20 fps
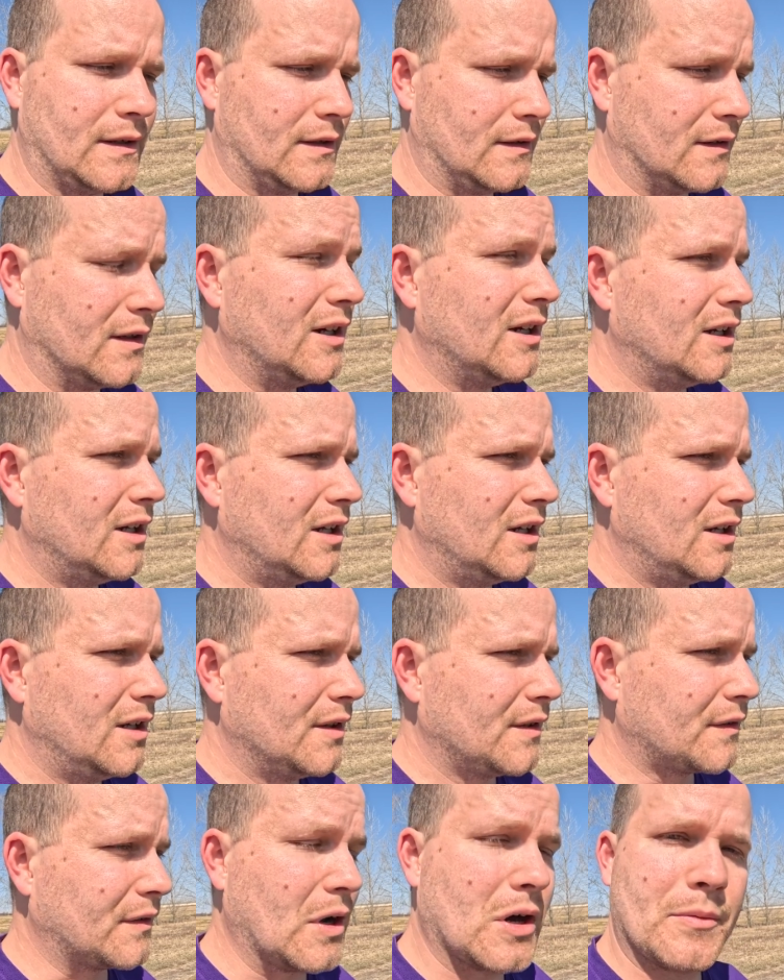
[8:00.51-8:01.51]
and
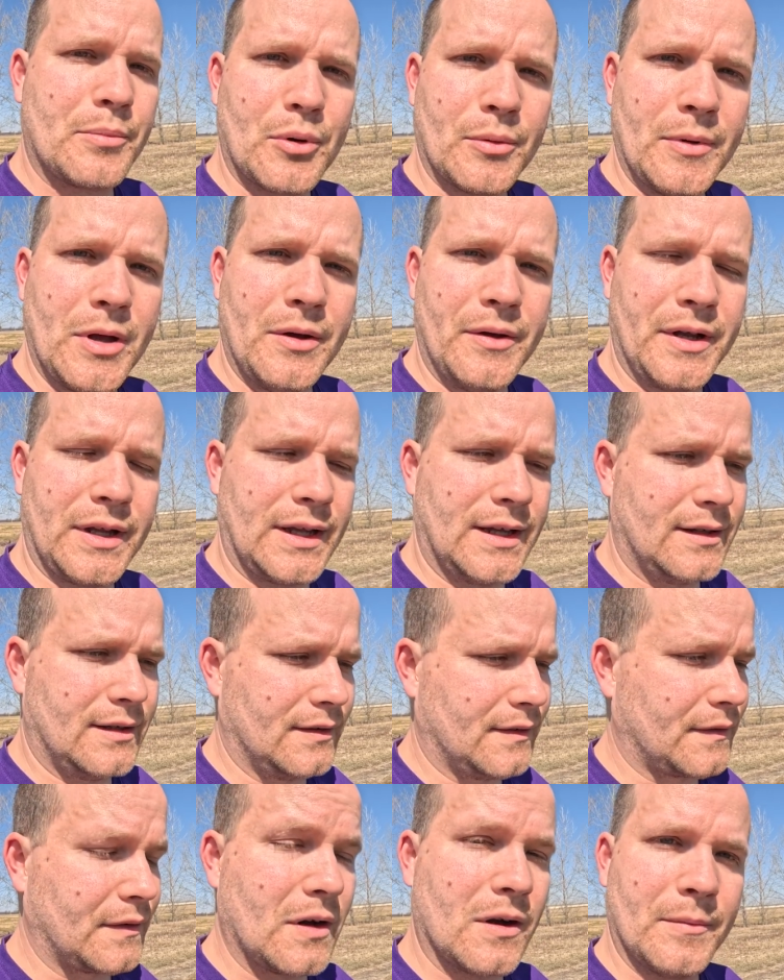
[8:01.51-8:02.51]
start promoting it
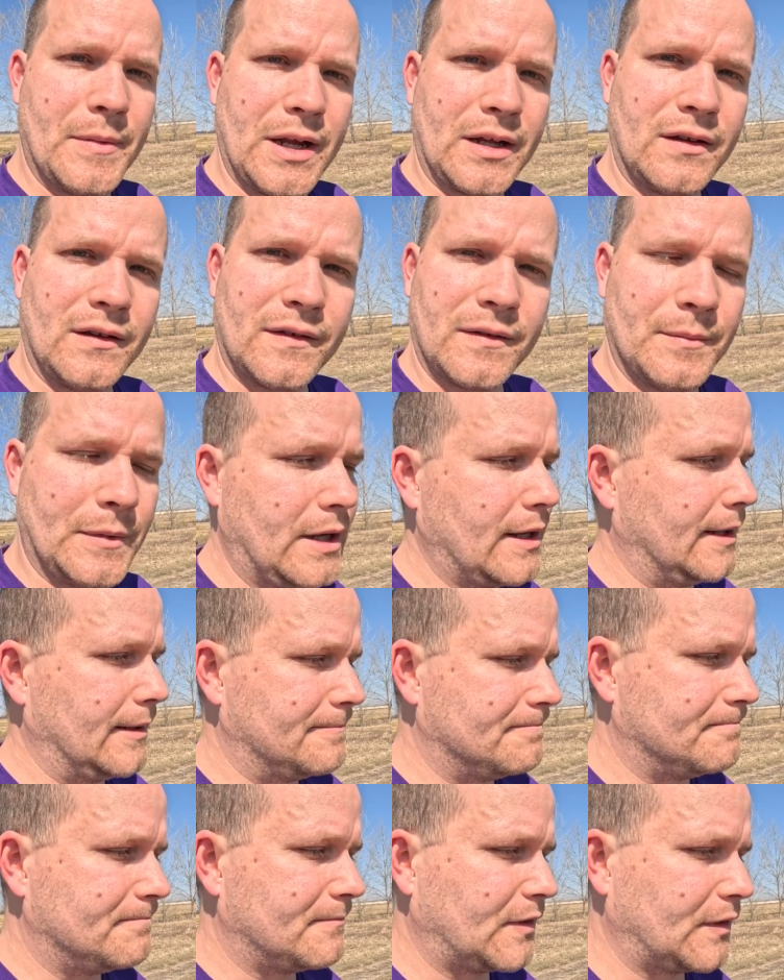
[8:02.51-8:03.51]
and start making some money,
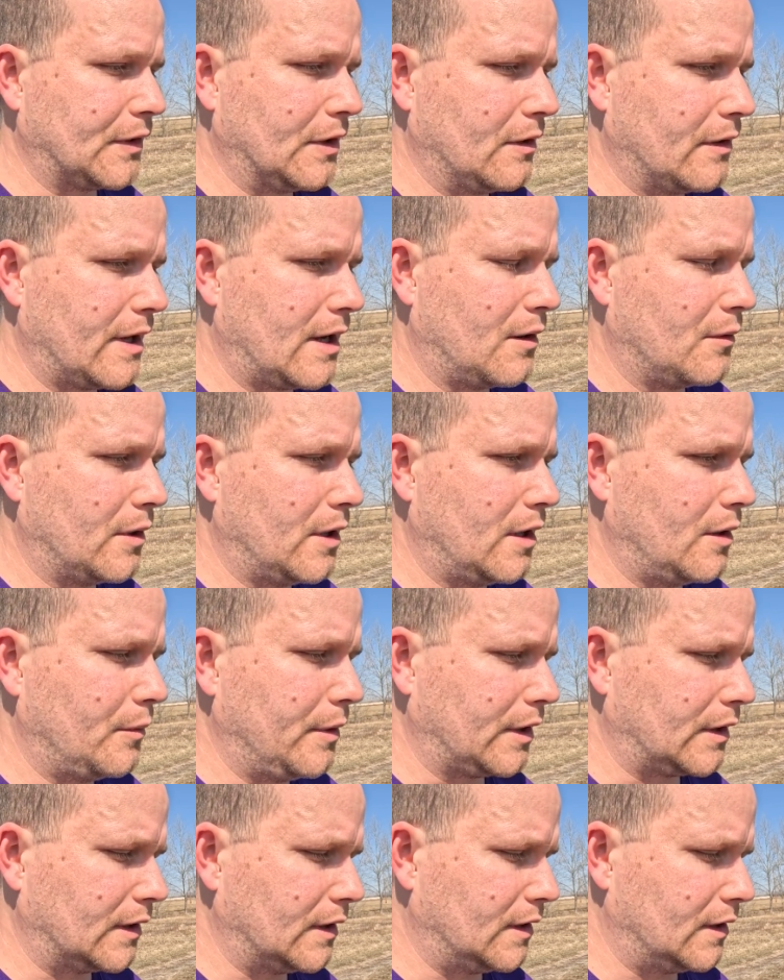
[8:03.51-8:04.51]
so that way
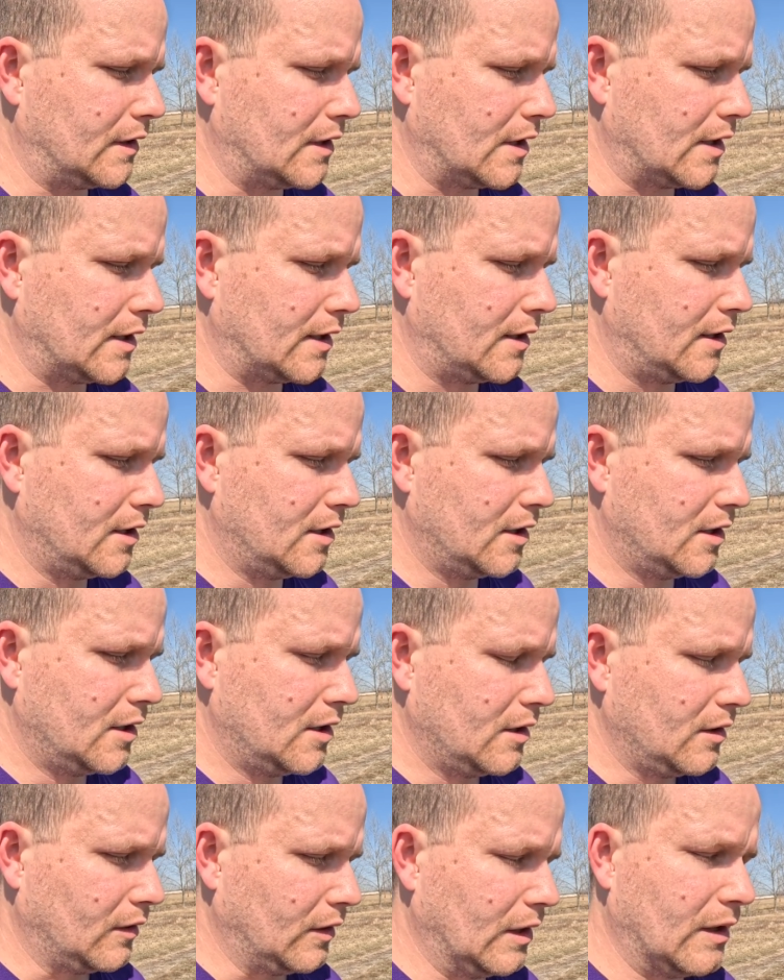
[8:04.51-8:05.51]
we can
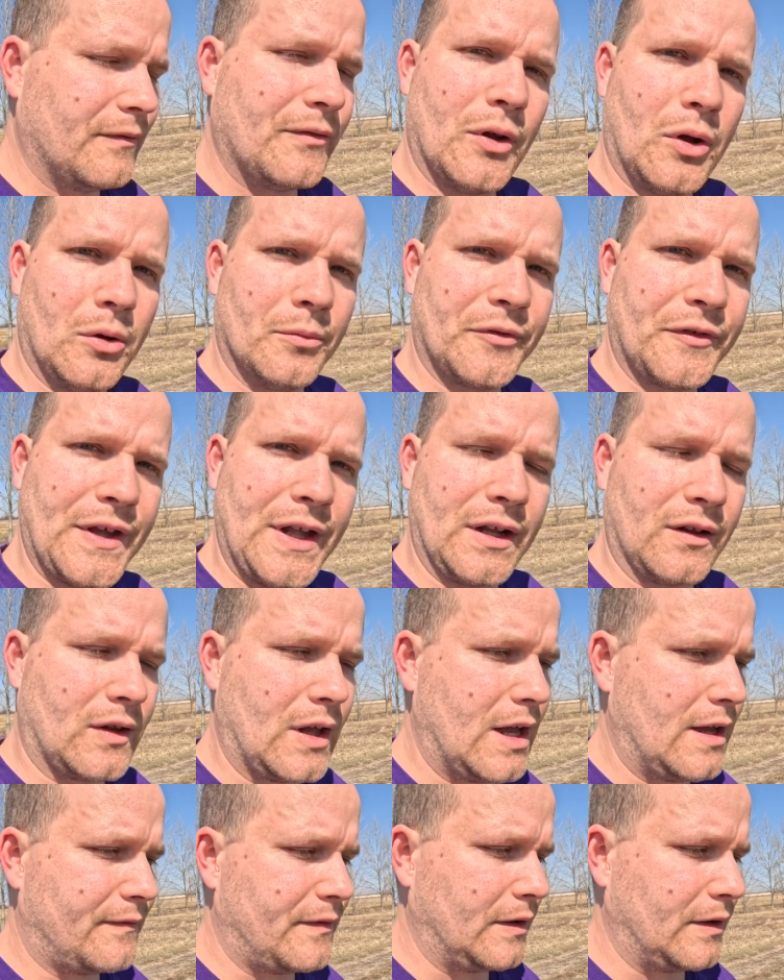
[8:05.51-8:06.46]
live the homesteading life.